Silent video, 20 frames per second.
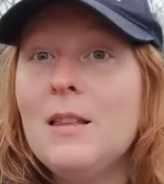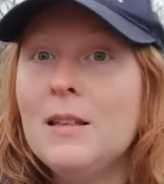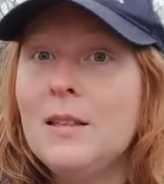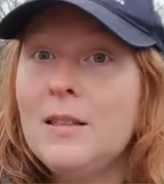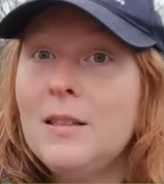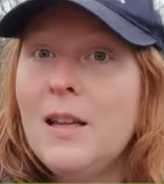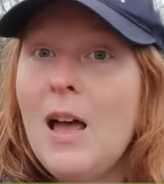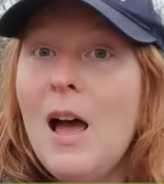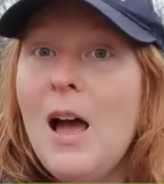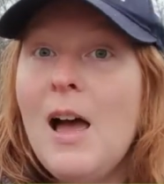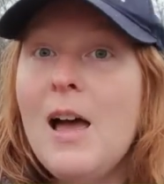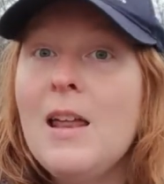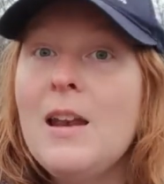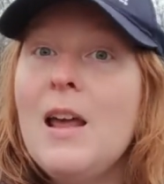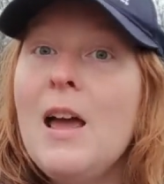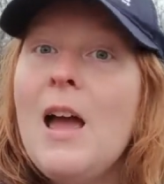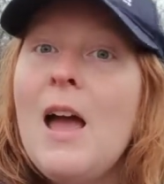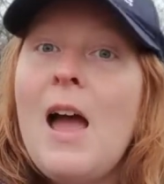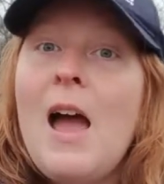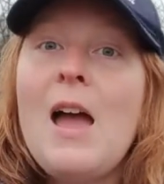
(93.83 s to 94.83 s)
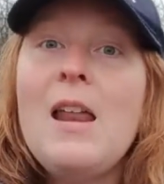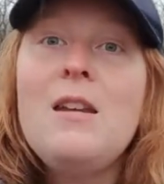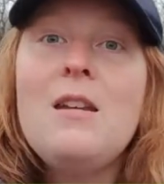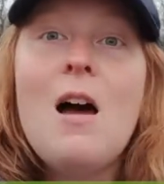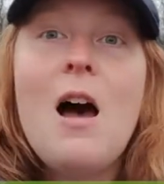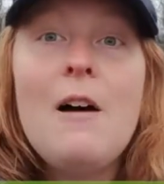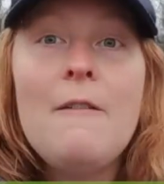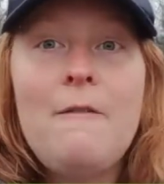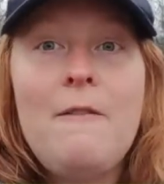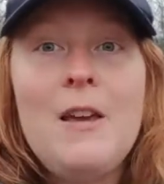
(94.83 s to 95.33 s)
the sun and
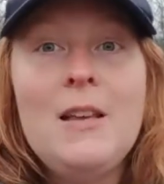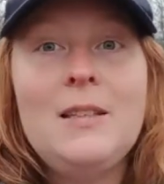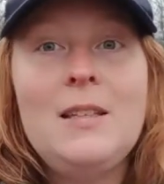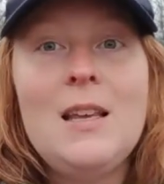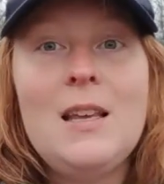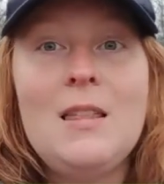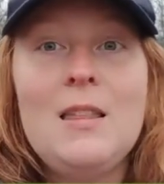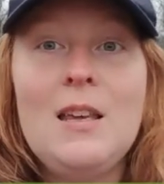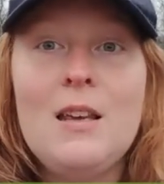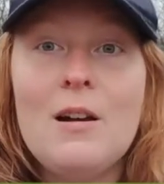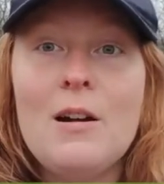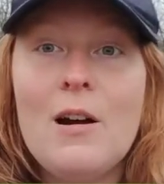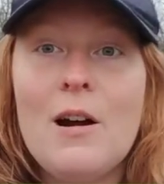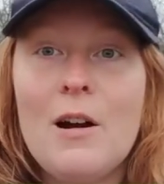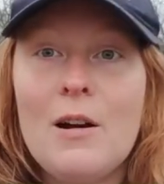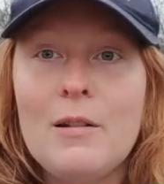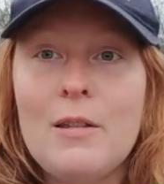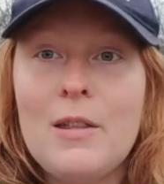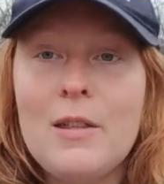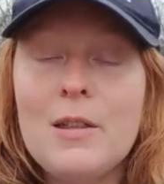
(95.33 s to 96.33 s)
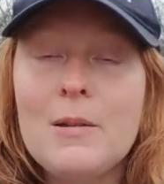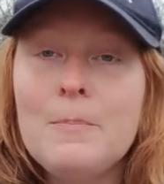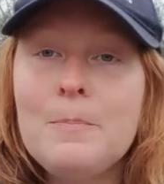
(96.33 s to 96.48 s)
not facing the Earth.